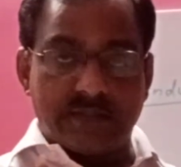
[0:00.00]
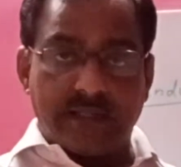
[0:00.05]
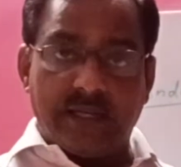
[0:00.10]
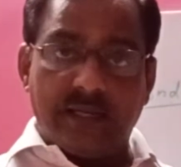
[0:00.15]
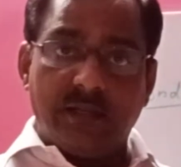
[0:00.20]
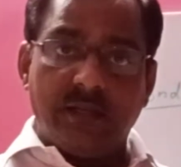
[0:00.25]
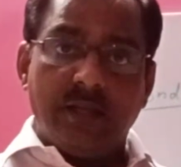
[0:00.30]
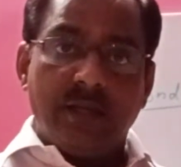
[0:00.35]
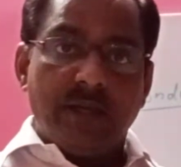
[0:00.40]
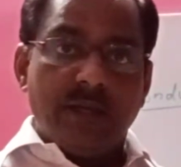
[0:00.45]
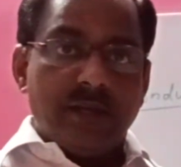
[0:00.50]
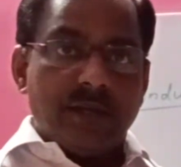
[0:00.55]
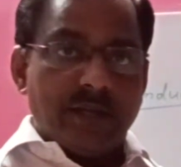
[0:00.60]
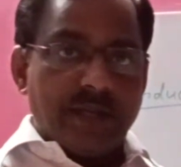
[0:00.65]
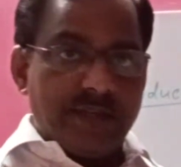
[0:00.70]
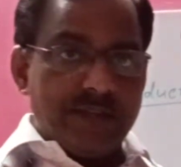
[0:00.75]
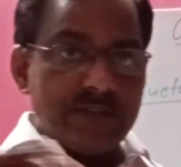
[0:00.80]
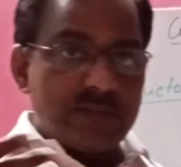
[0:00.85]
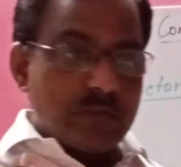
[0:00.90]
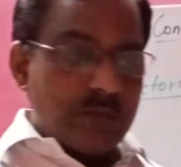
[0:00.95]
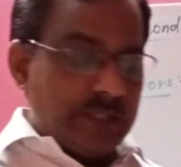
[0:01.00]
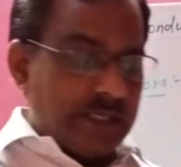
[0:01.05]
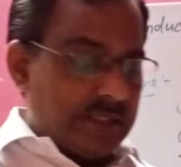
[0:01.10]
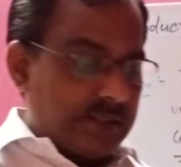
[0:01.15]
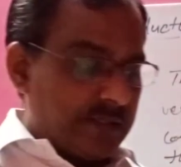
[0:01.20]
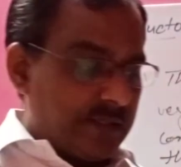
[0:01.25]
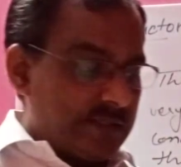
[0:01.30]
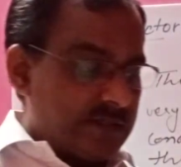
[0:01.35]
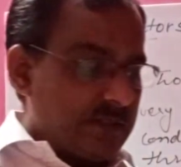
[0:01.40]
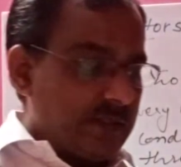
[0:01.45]
and
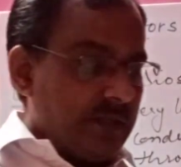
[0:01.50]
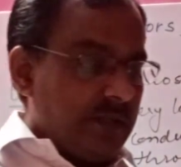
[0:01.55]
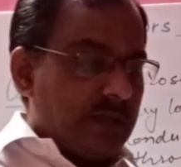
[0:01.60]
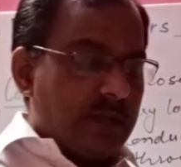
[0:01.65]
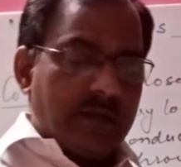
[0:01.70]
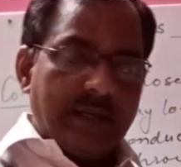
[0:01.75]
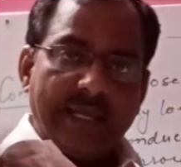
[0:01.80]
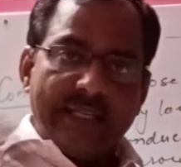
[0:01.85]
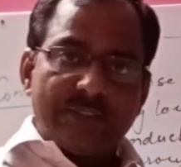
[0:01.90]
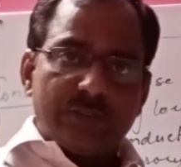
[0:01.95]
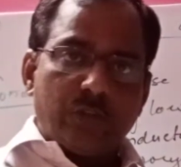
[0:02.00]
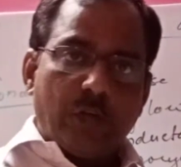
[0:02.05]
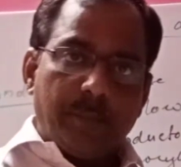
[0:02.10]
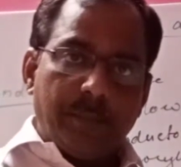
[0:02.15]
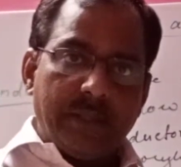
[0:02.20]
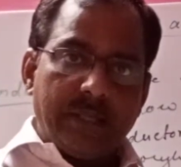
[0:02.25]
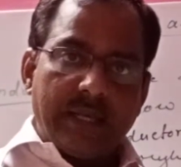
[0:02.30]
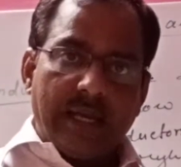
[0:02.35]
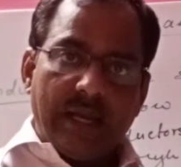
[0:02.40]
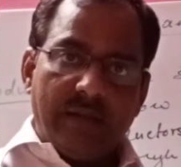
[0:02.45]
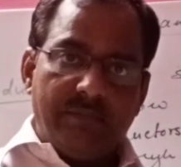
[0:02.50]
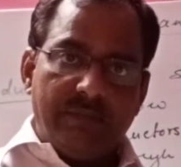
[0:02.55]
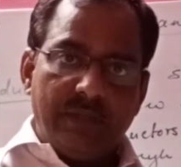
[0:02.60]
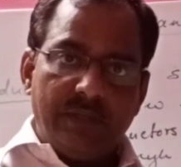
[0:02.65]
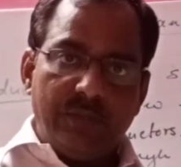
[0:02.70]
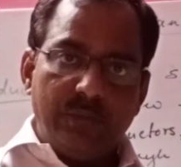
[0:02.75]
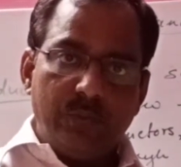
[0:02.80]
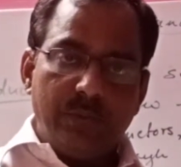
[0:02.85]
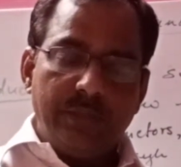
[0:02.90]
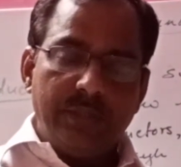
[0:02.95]
insulators. Next topic I will
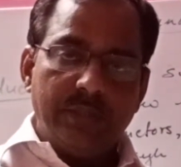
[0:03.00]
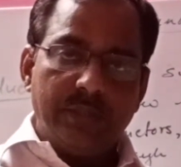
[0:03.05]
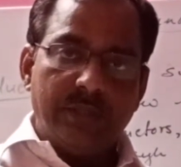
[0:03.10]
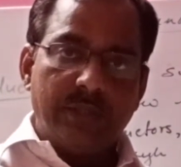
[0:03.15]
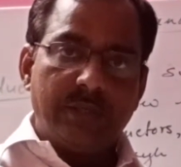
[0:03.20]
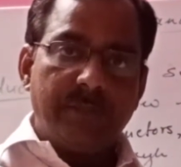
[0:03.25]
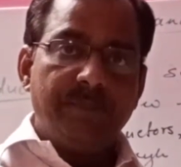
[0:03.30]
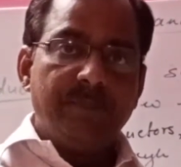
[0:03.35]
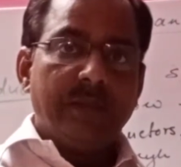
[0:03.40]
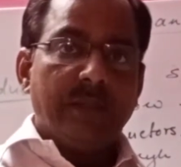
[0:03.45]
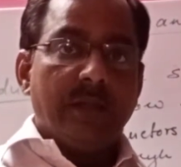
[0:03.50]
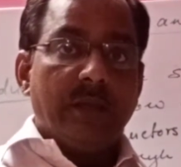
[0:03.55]
do here,